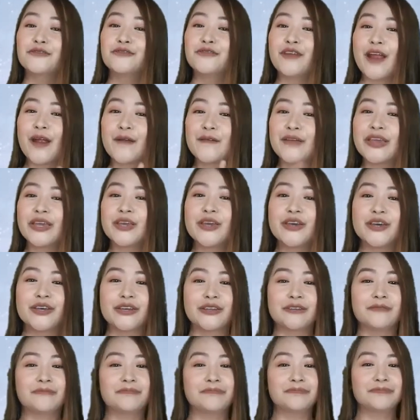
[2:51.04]
Very
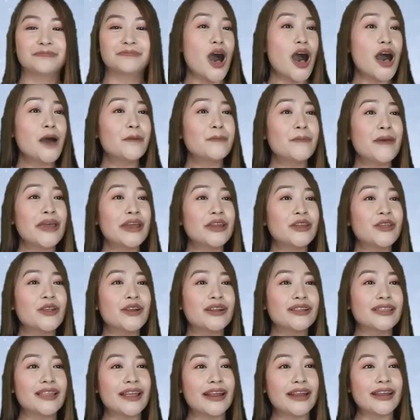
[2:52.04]
good. Open
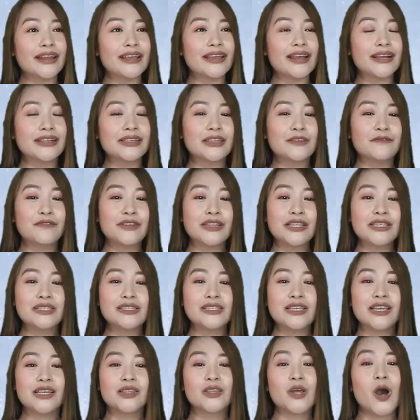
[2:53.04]
your learning activity
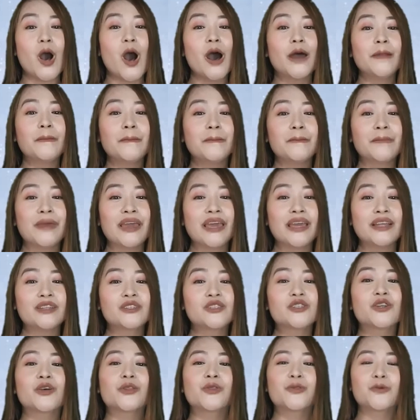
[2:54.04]
sheet on
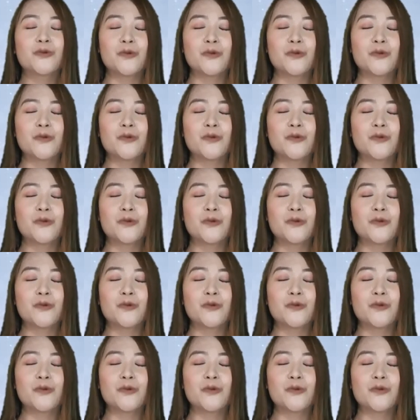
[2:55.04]
page